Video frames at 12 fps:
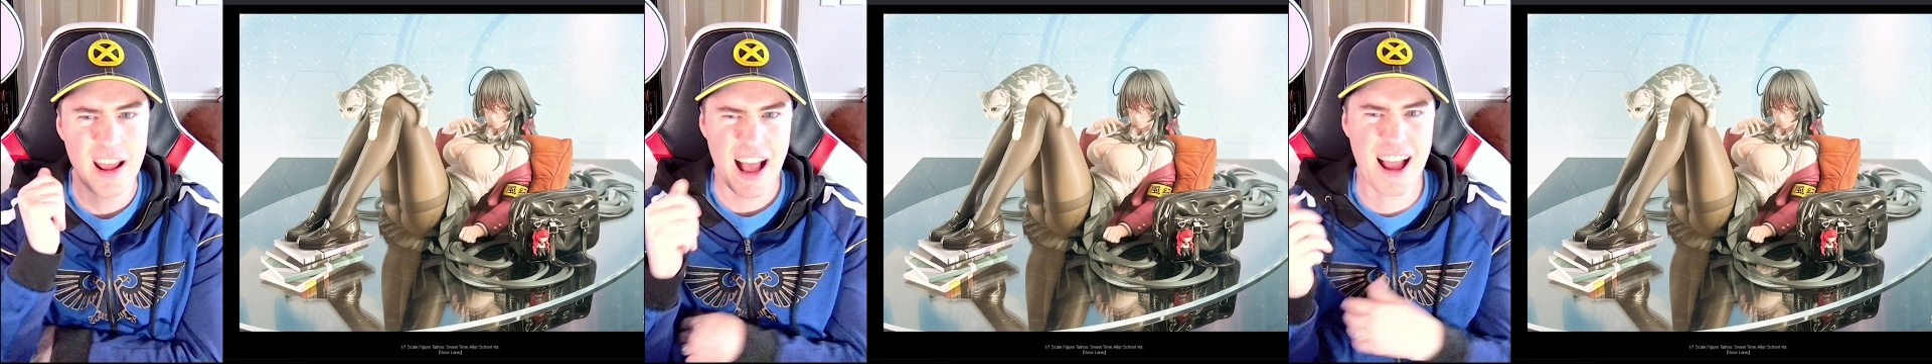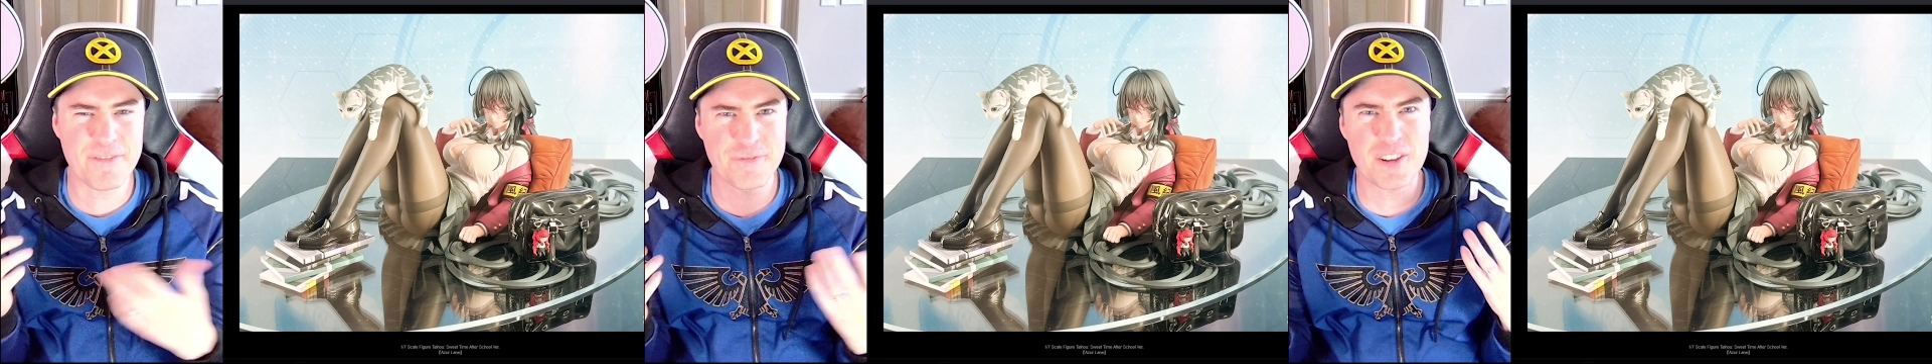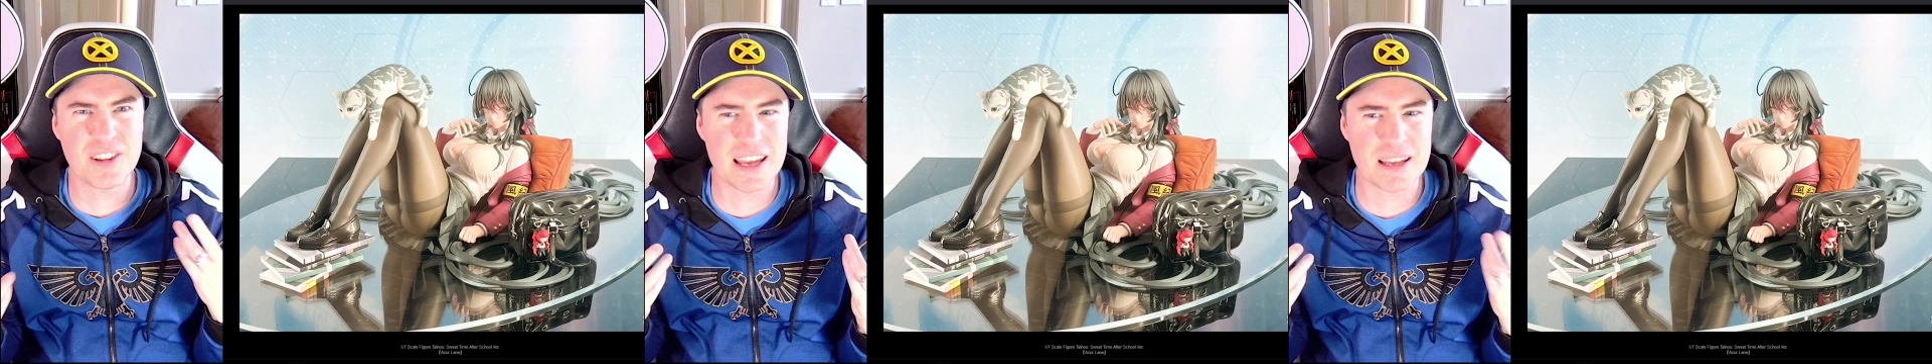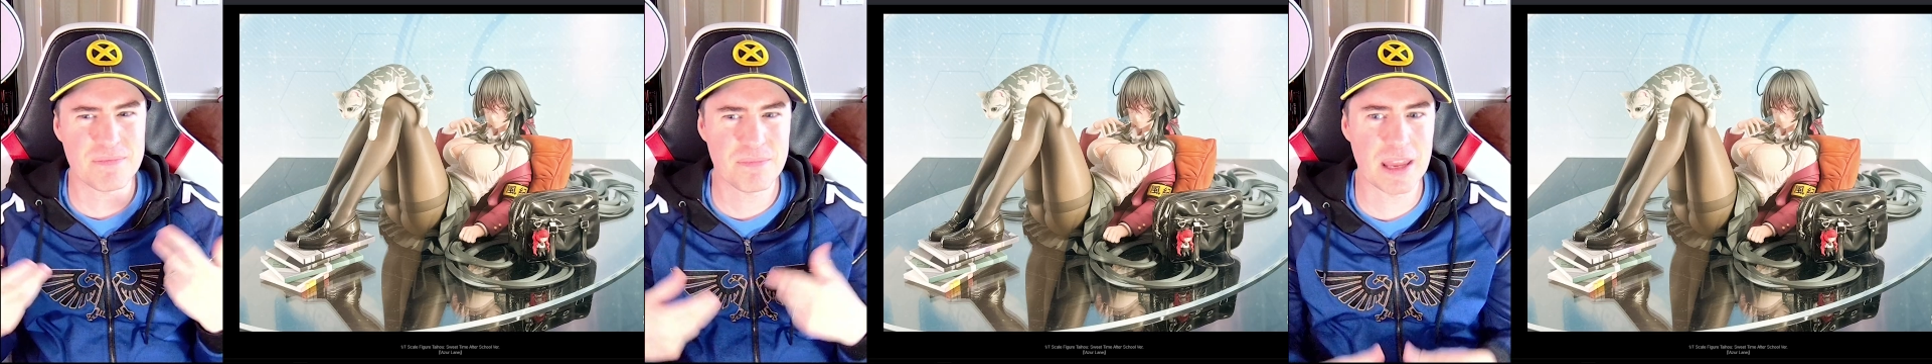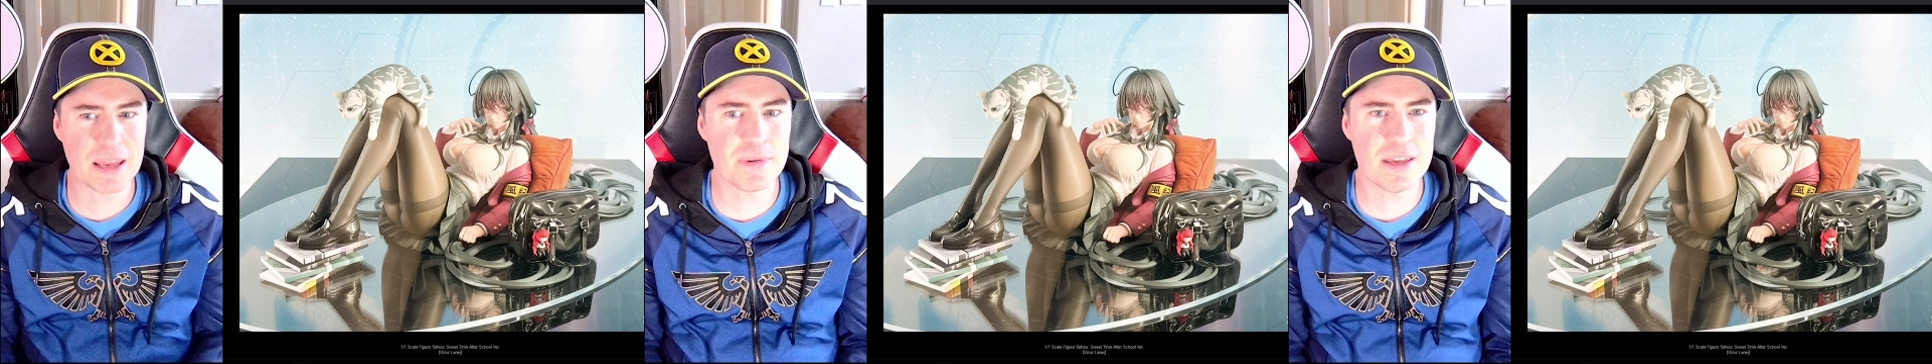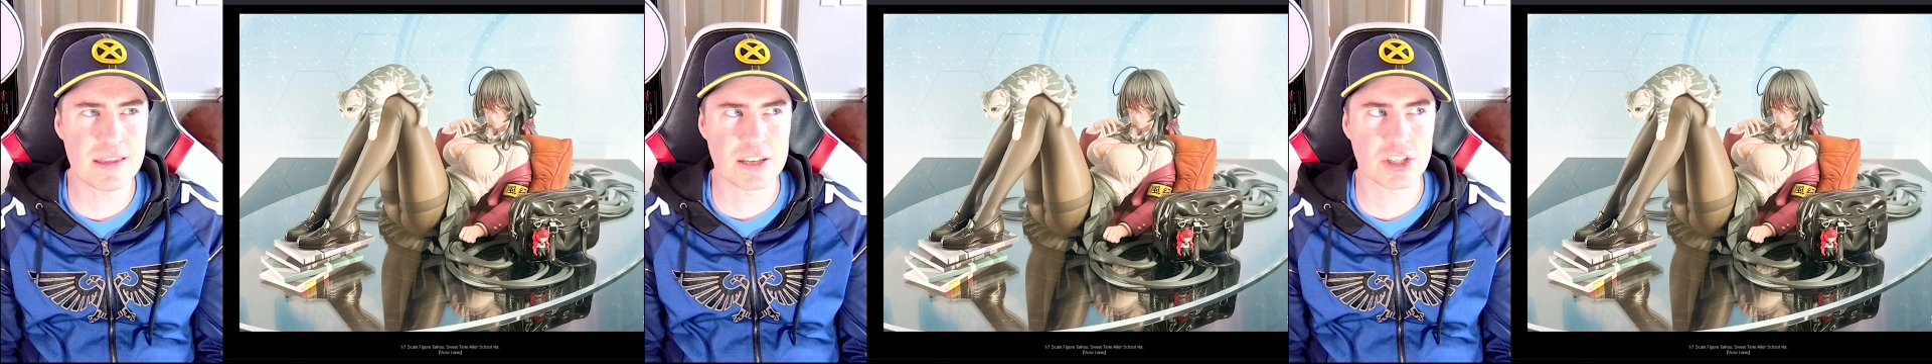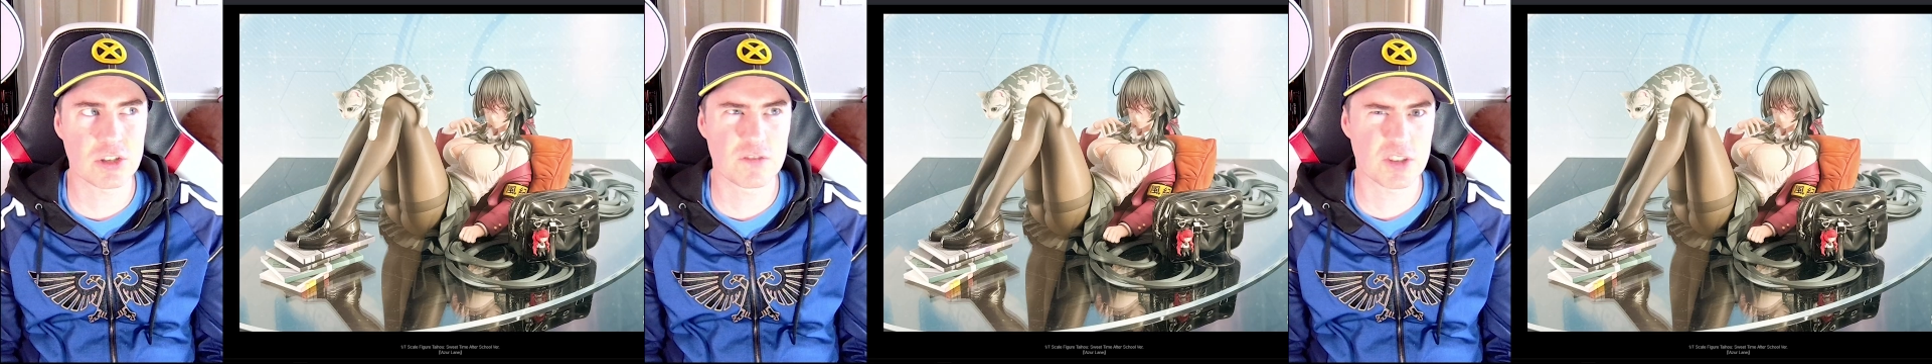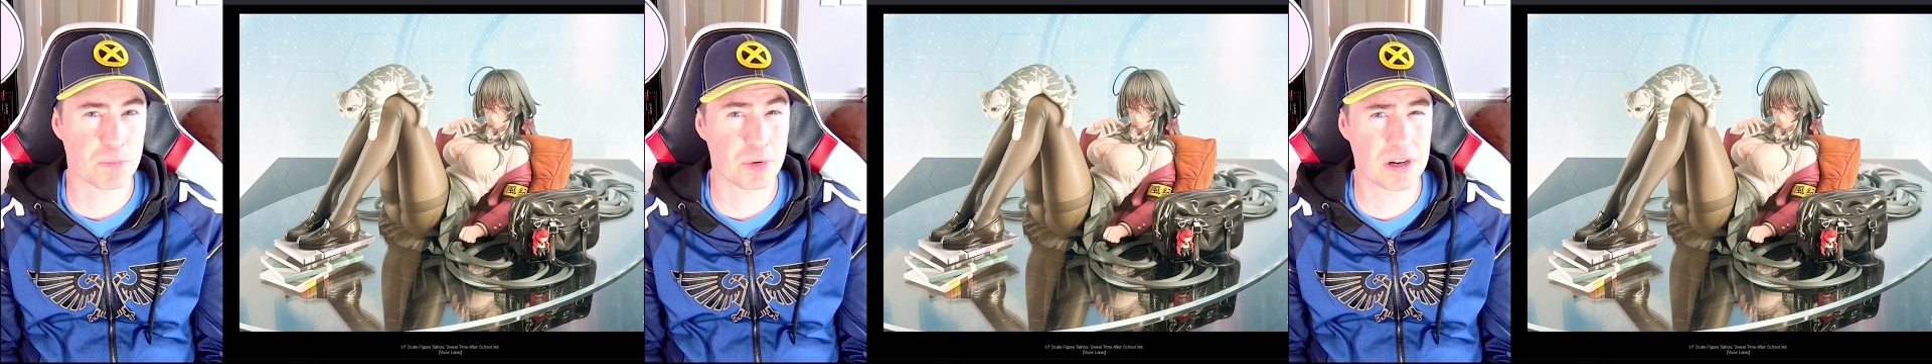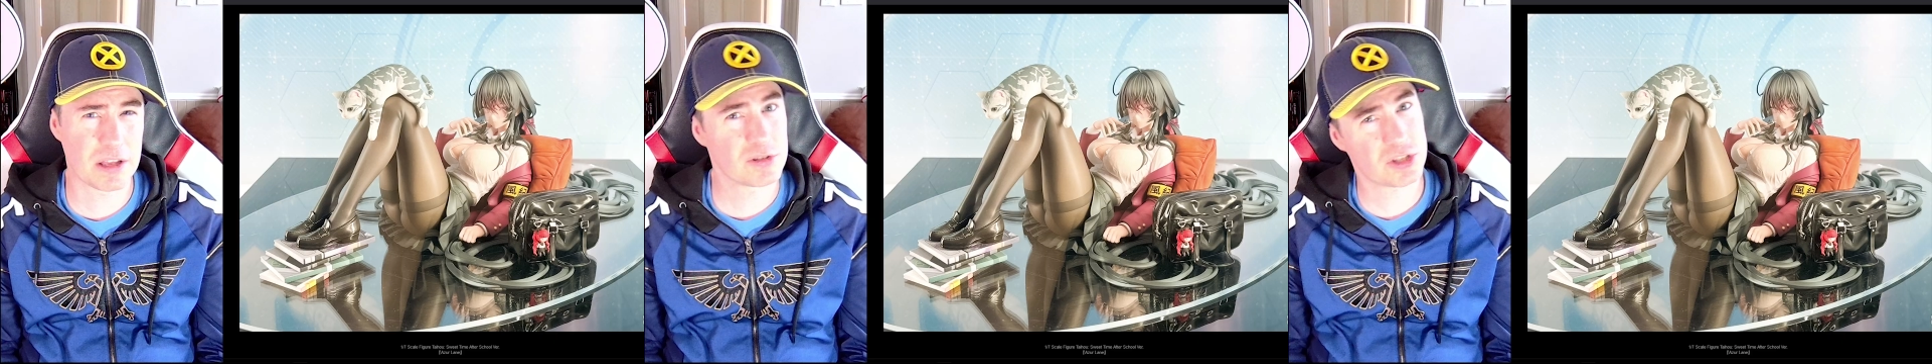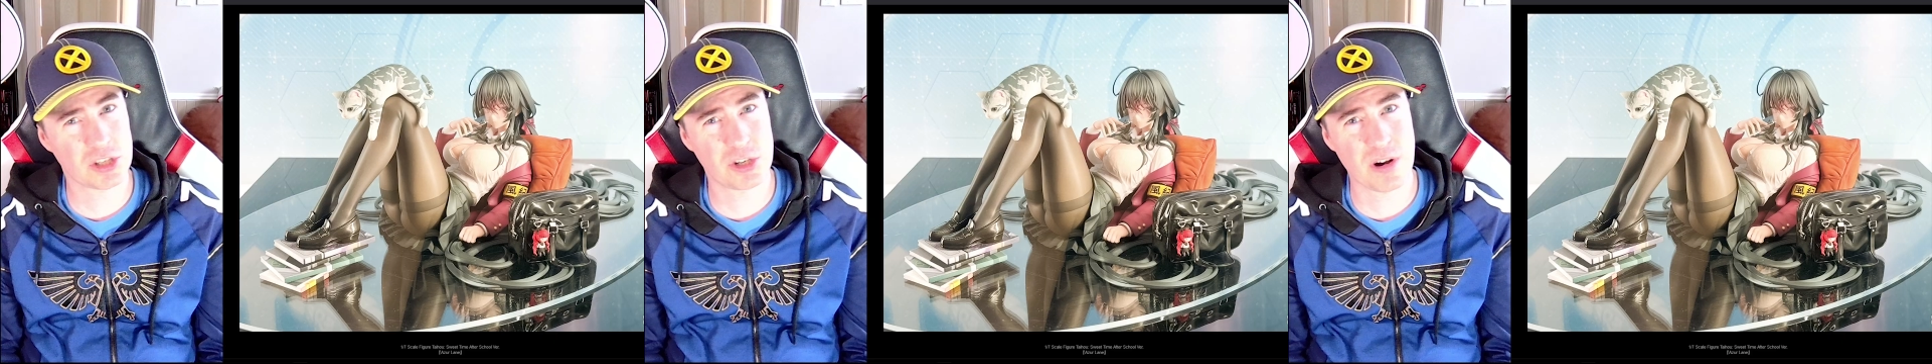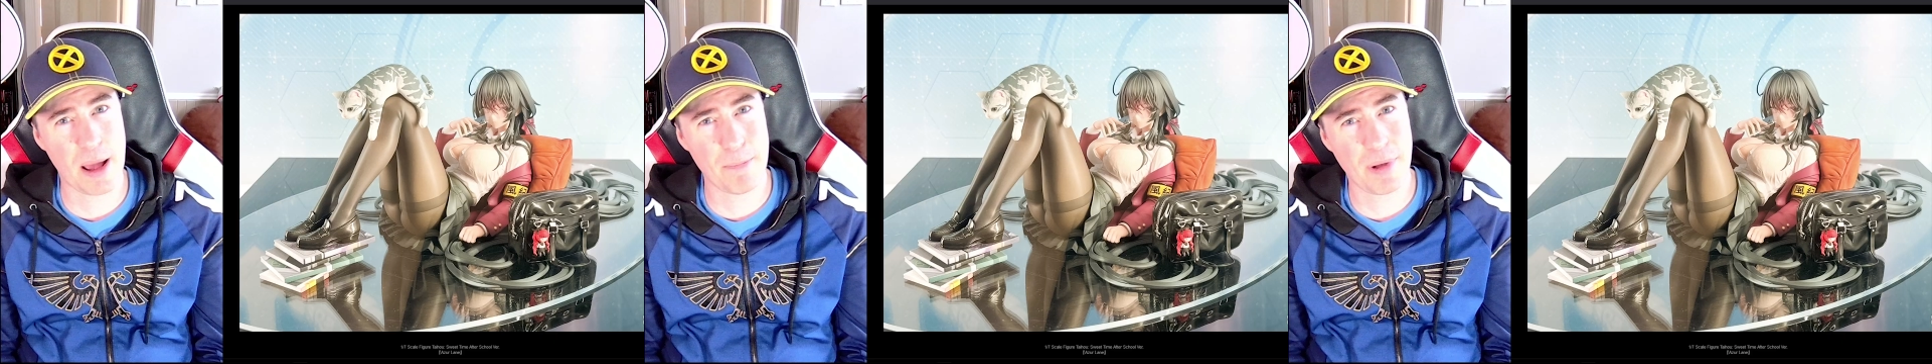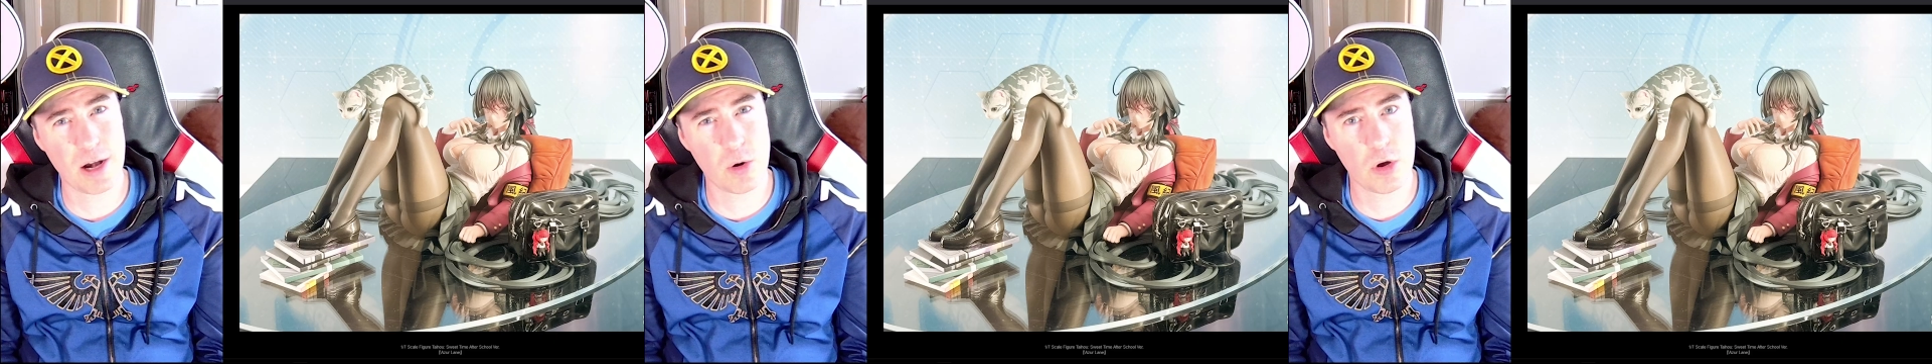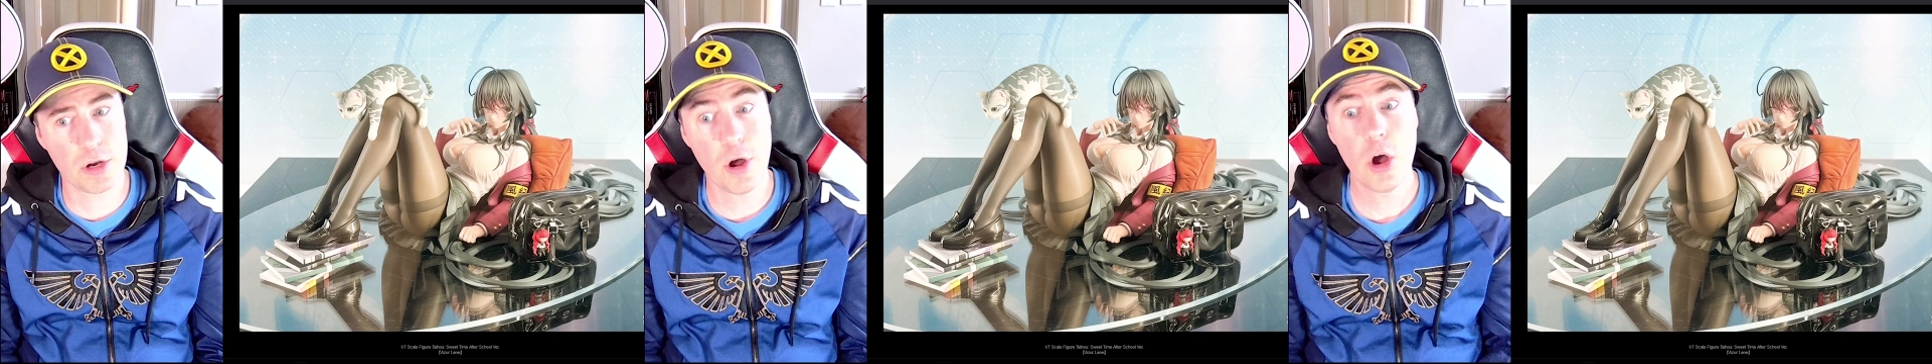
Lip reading: I feel like maybe they should have just put another Sakura Empire one,